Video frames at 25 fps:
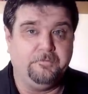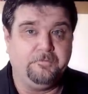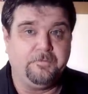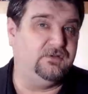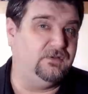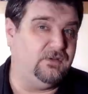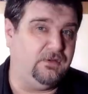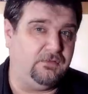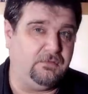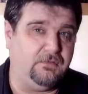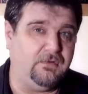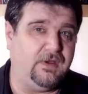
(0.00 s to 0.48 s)
To
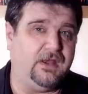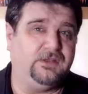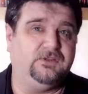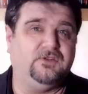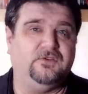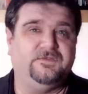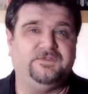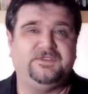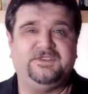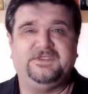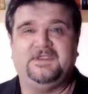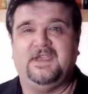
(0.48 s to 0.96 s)
the regret
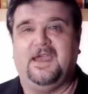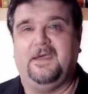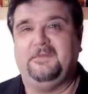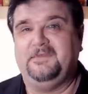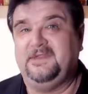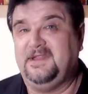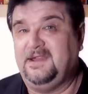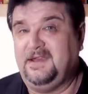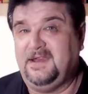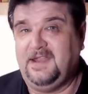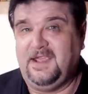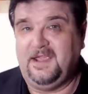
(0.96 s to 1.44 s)
of
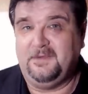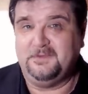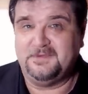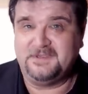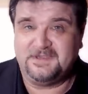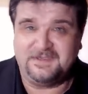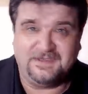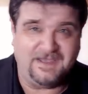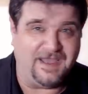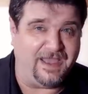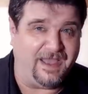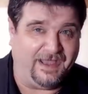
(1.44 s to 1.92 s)
some, the name
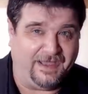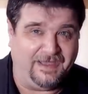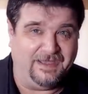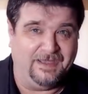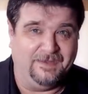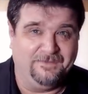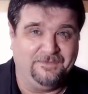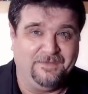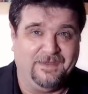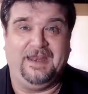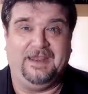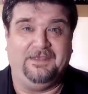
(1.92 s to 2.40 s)
stuck
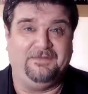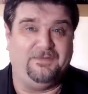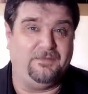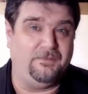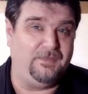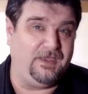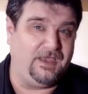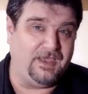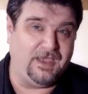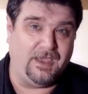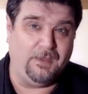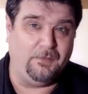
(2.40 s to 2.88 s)
and even
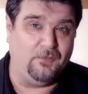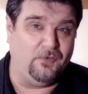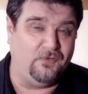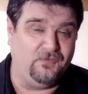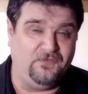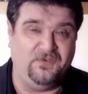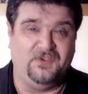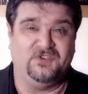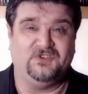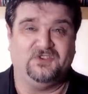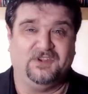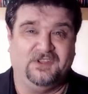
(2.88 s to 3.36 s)
became
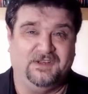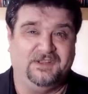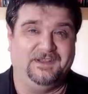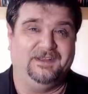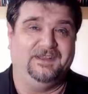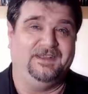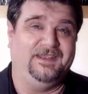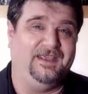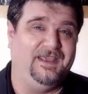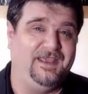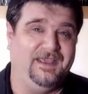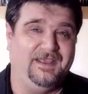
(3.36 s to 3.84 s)
official
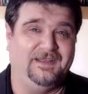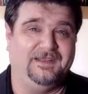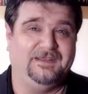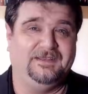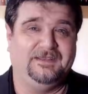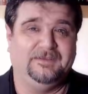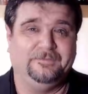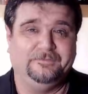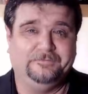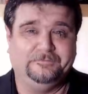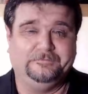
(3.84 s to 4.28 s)
in the end.